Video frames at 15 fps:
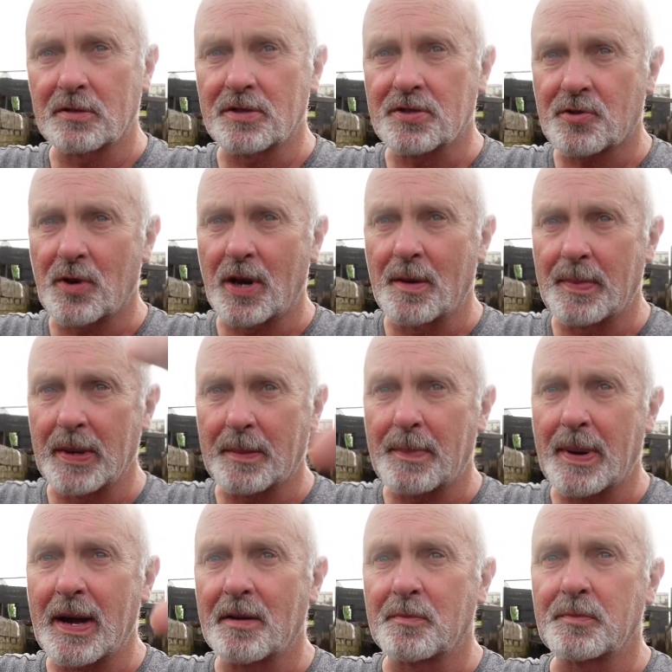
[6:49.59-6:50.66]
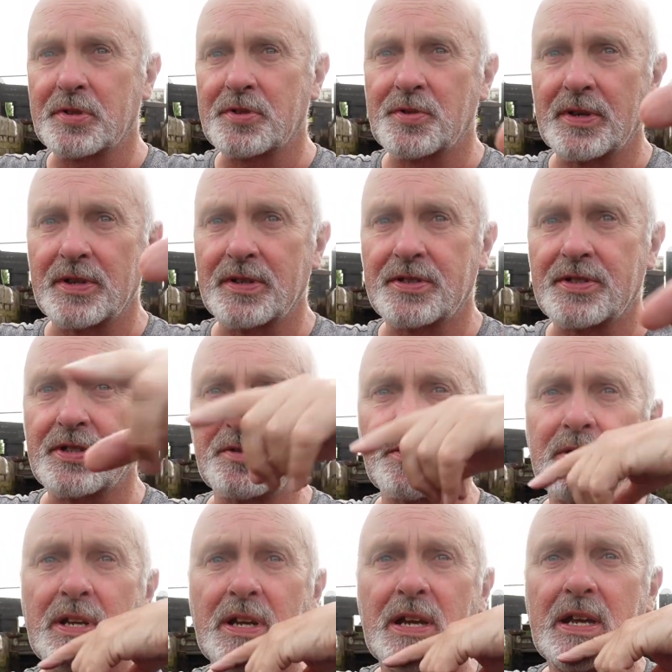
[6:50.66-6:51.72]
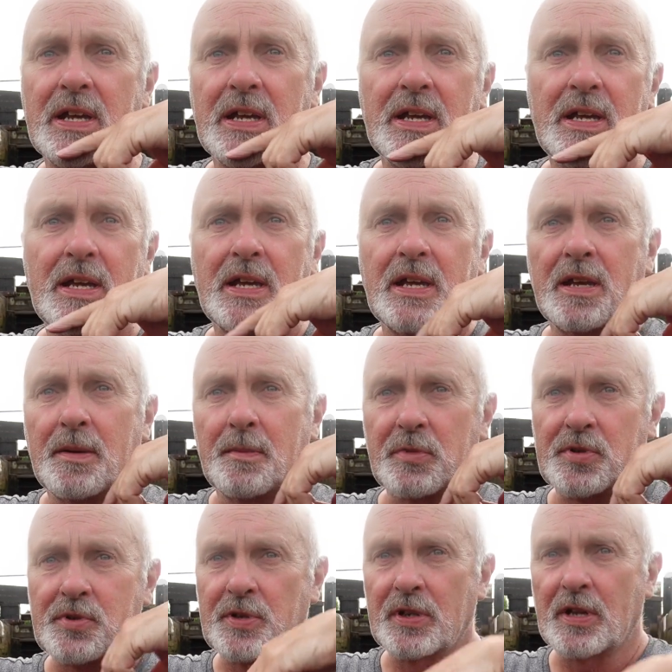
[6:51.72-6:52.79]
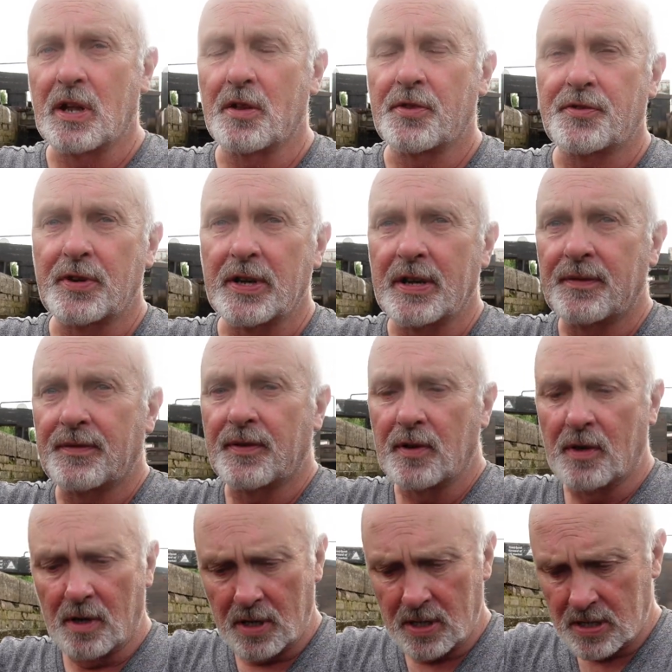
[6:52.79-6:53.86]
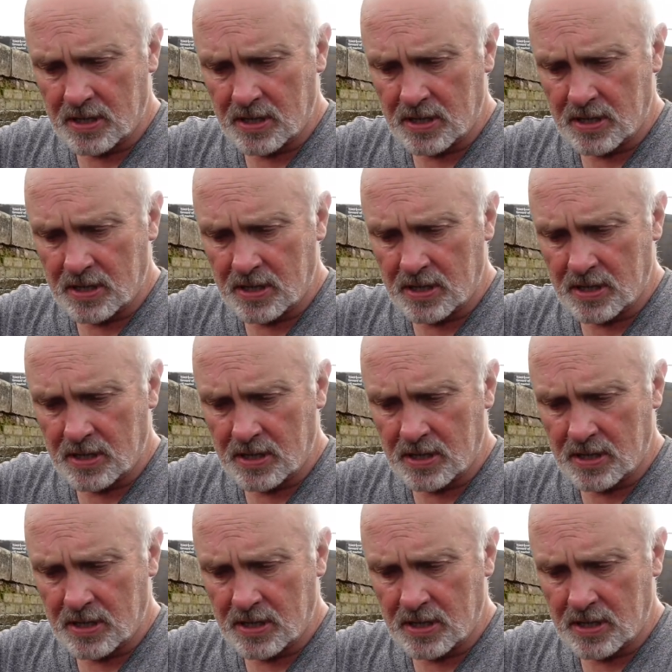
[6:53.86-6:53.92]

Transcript: there's quite a big pound between the two, between lot 3 and 4.